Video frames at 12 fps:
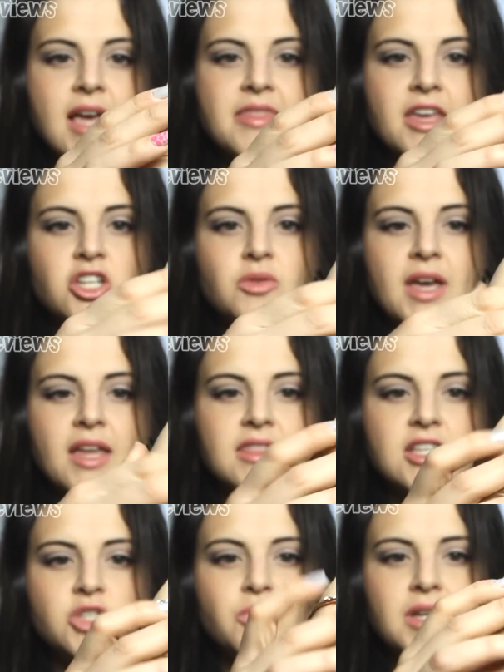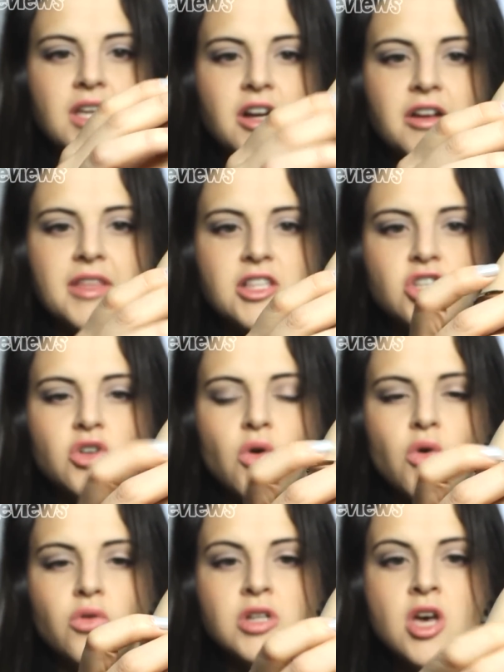and then you get this one here that's a
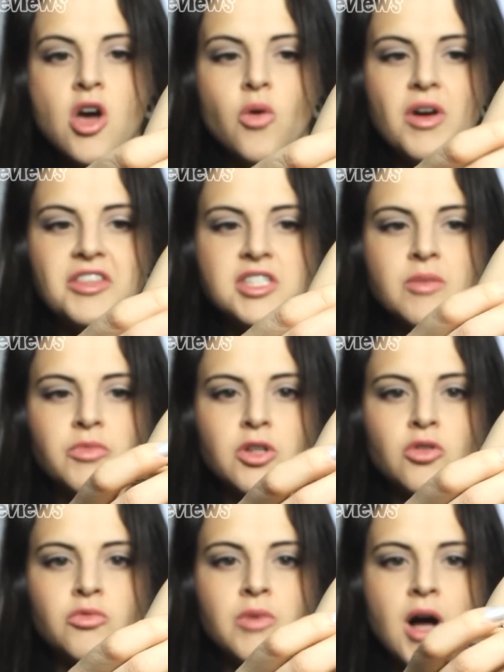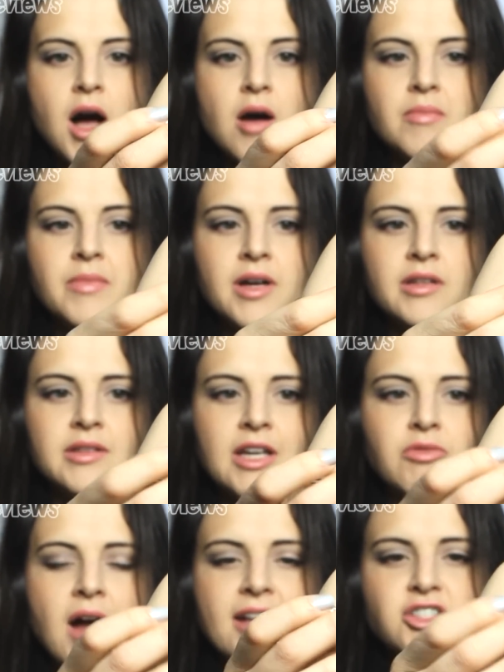gold with some little
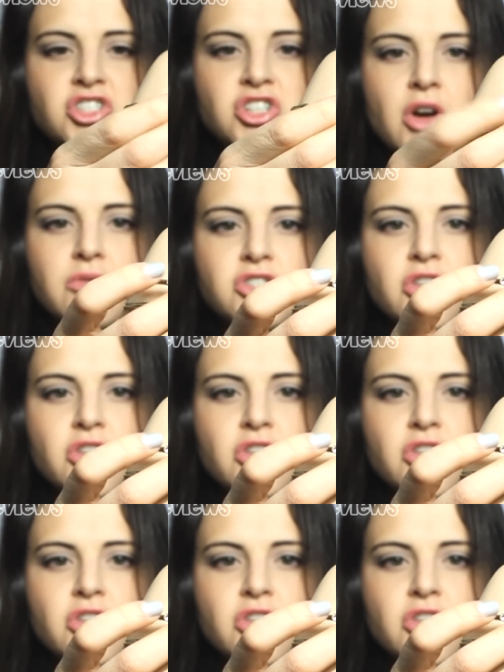like rhinestones.